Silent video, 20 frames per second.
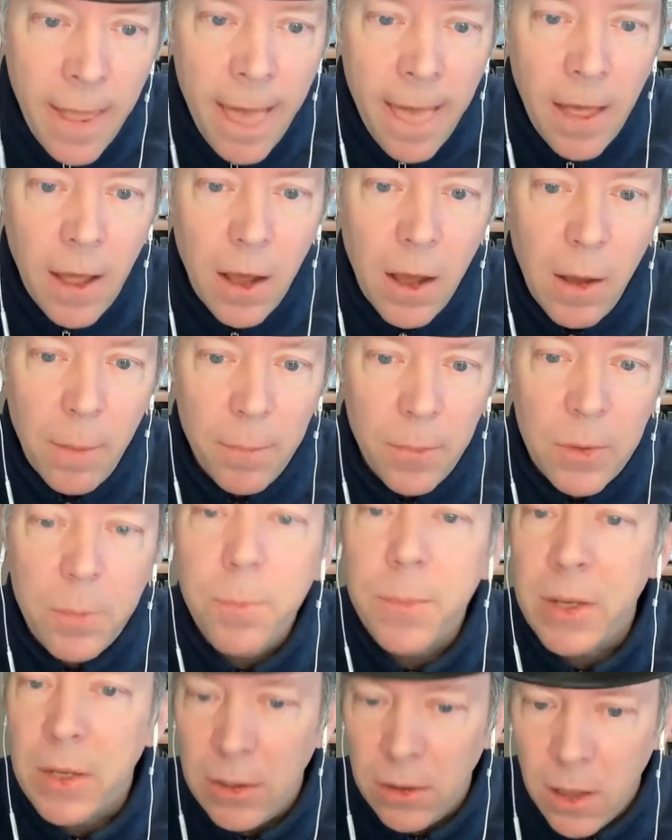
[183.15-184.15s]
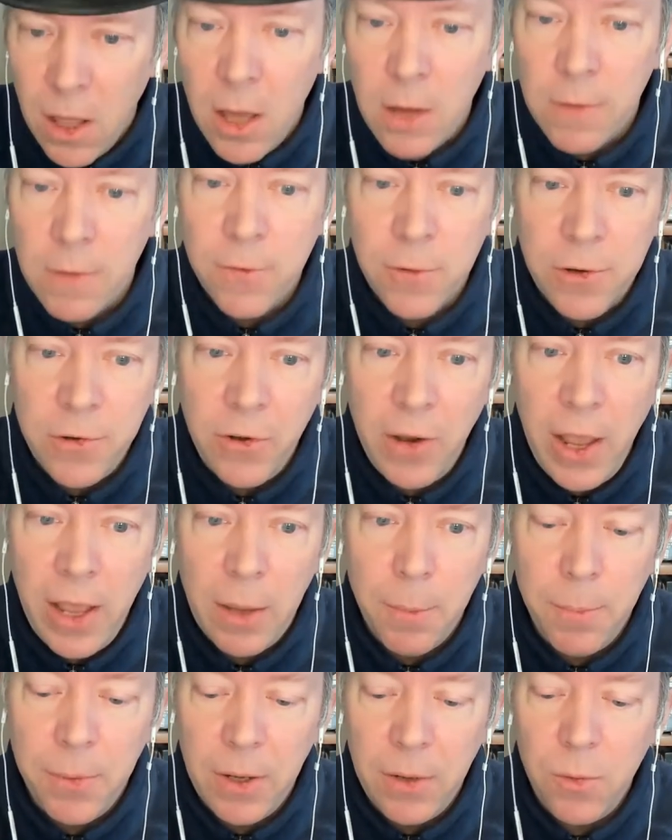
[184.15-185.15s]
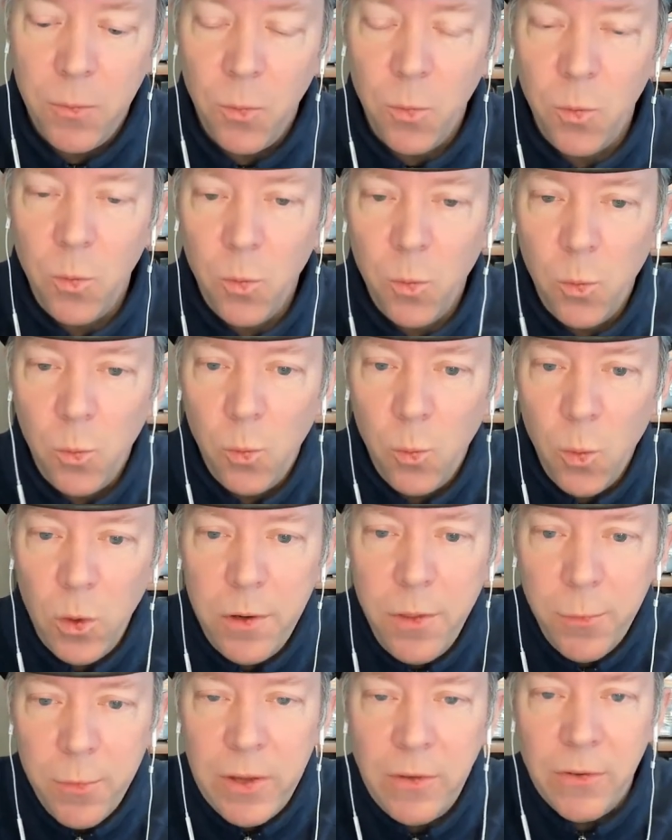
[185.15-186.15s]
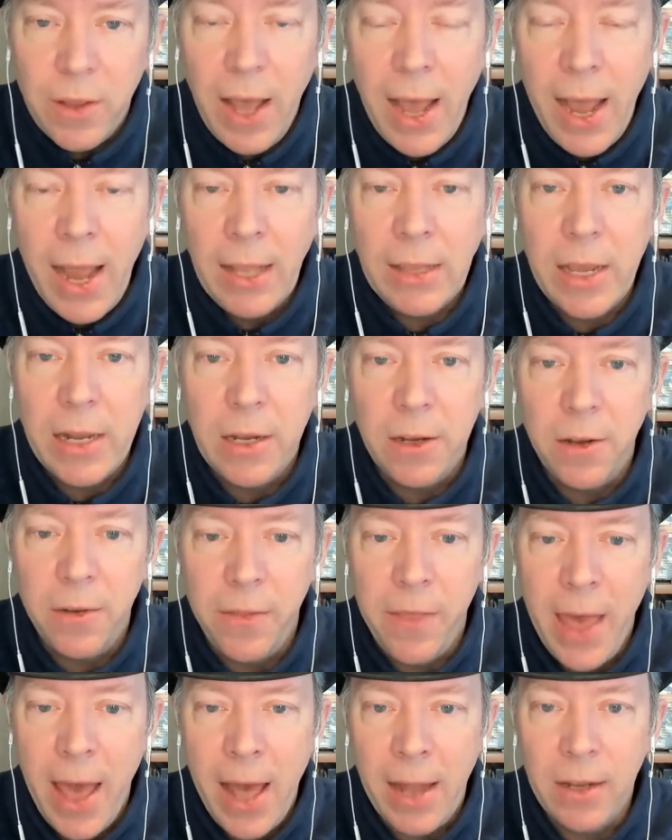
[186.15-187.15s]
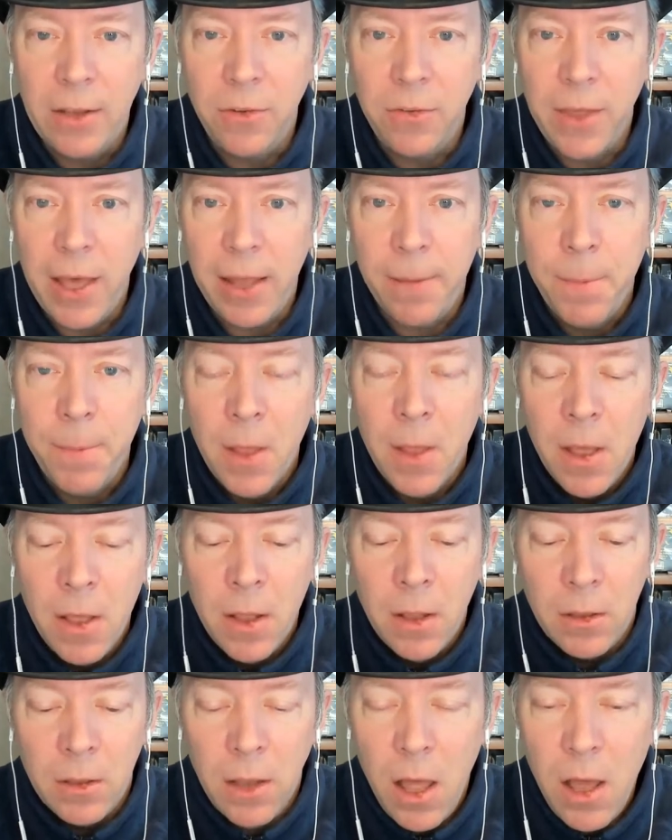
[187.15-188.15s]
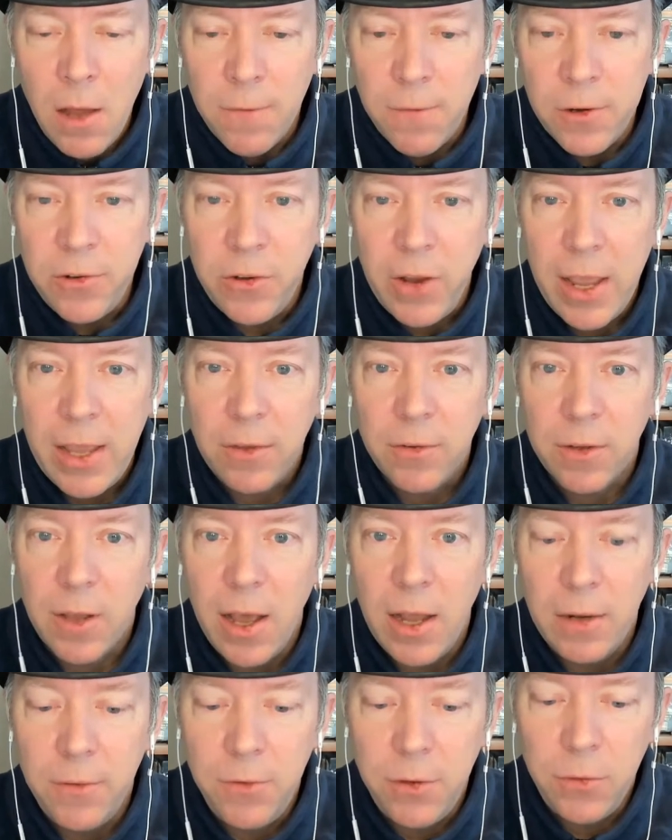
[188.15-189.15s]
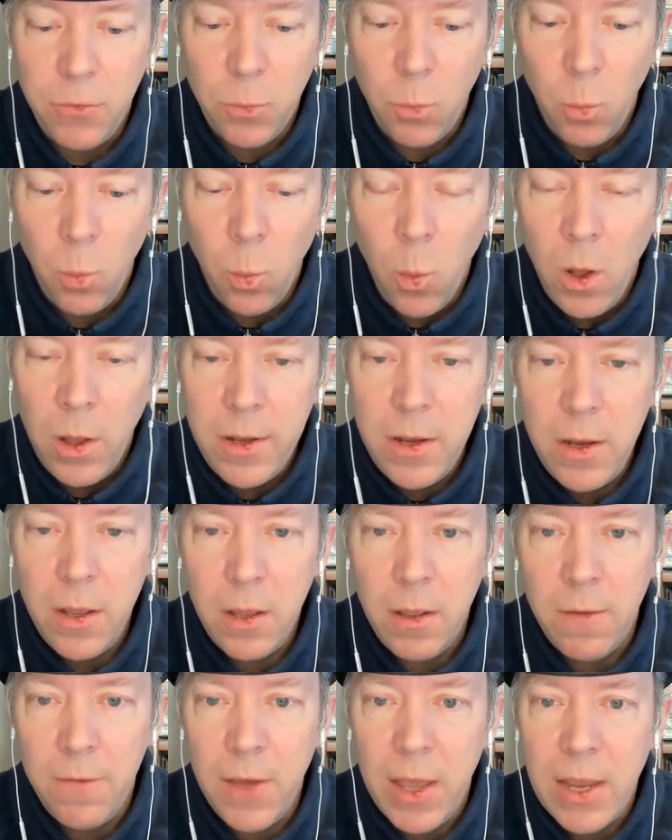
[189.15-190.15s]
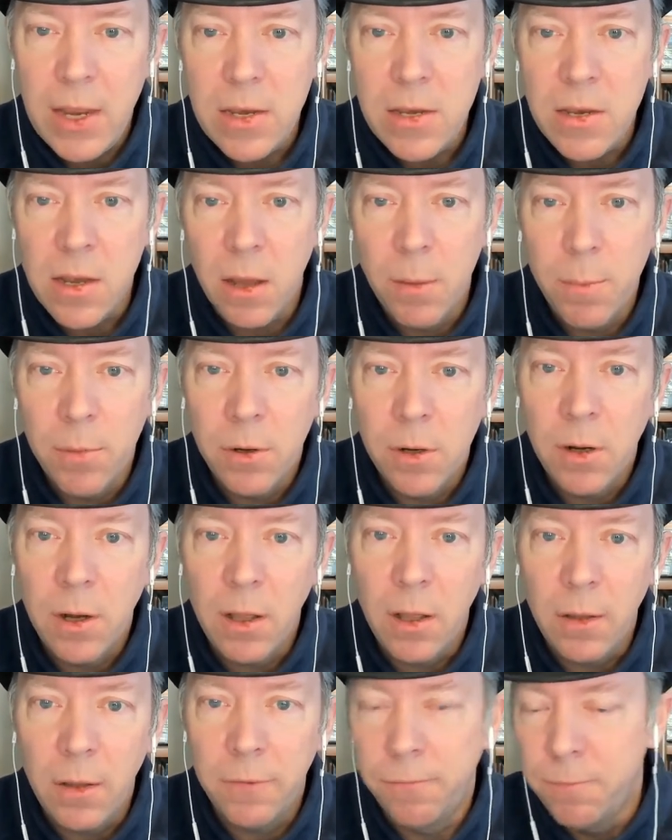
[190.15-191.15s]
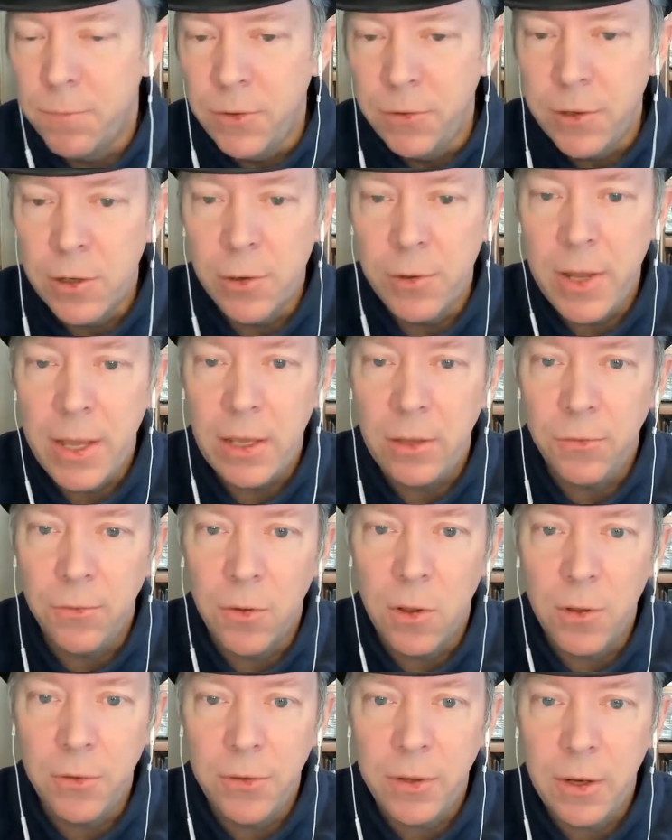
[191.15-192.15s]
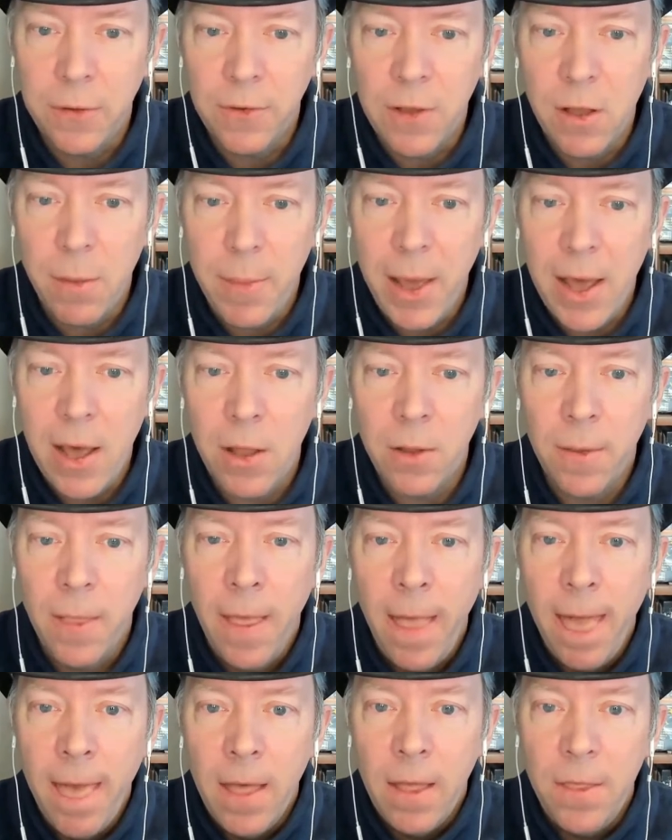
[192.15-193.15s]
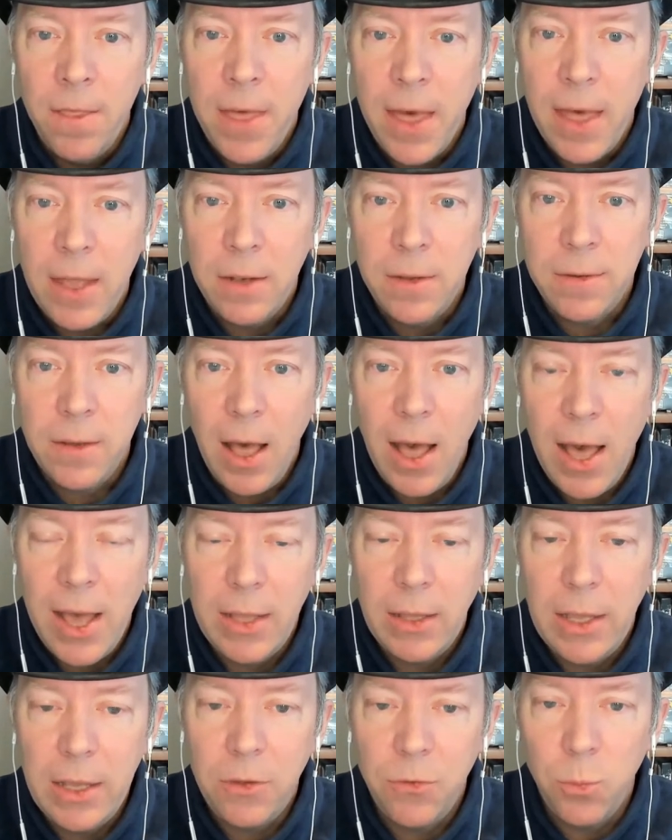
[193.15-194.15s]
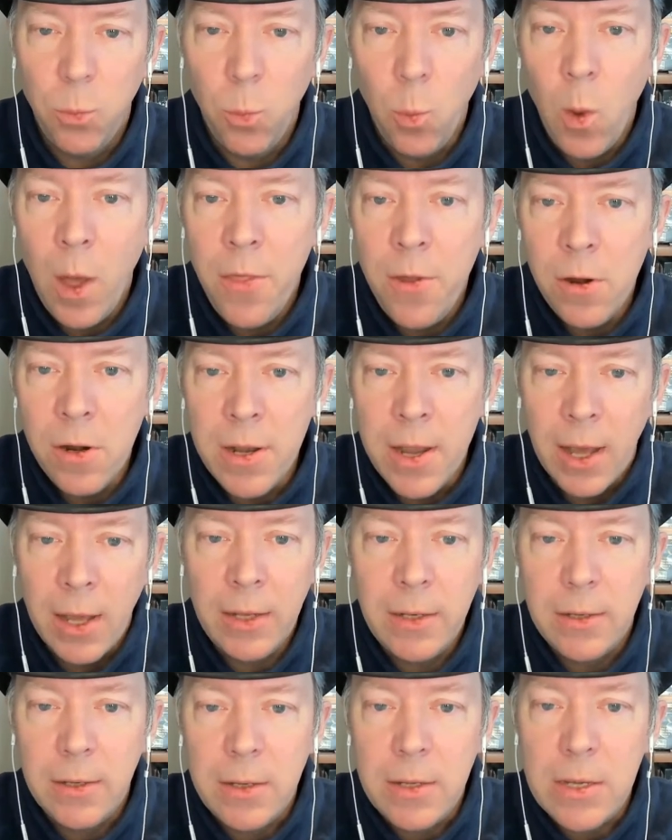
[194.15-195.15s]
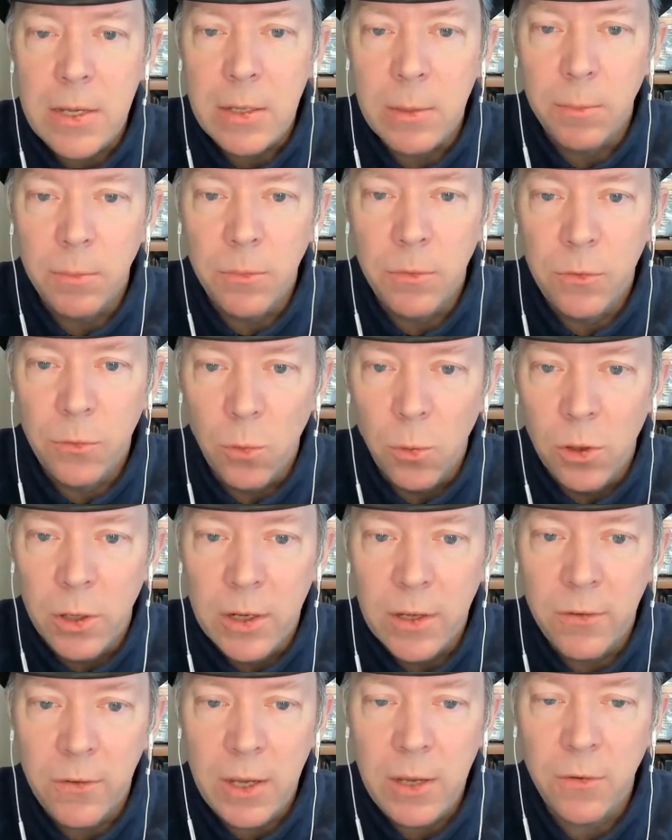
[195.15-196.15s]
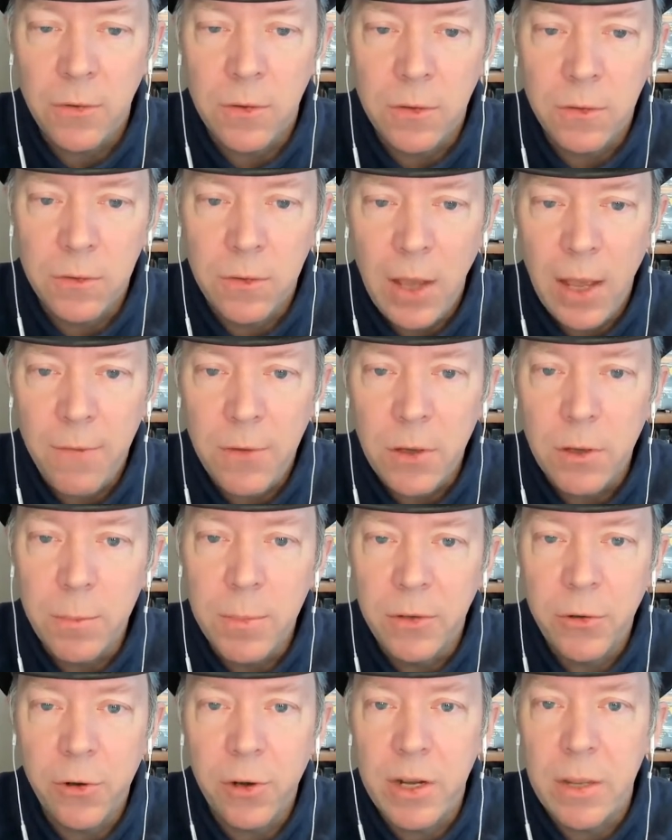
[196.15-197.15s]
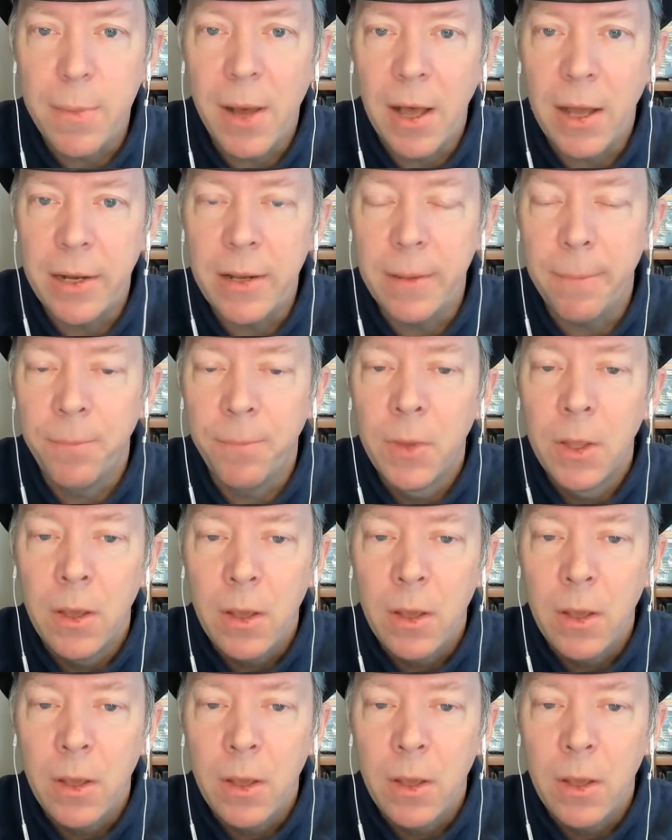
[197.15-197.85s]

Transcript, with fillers: um, meaning Log4j. But one of the reasons I highlighted that is that Log4j is kind of just one of a number of zero days vulns that have come out that highlights whether or not teams, organizations have a good maturity behind them.